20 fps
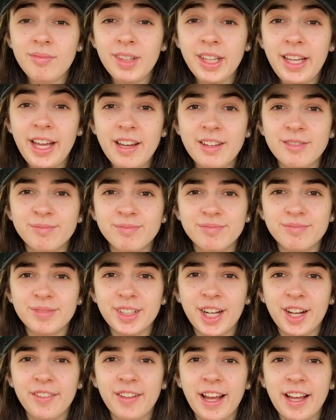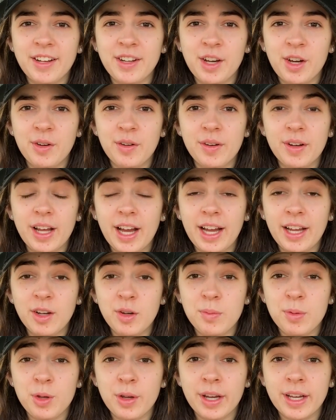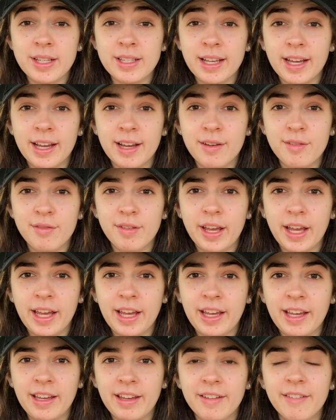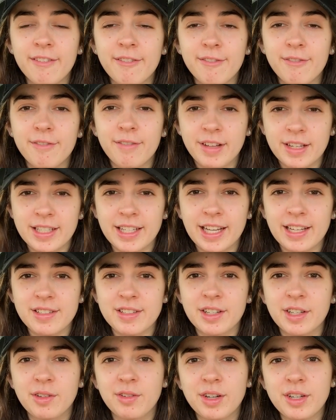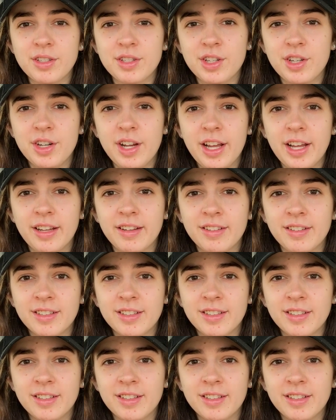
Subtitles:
Yeah, and on that note, I hope you guys have a fantastic rest of your day.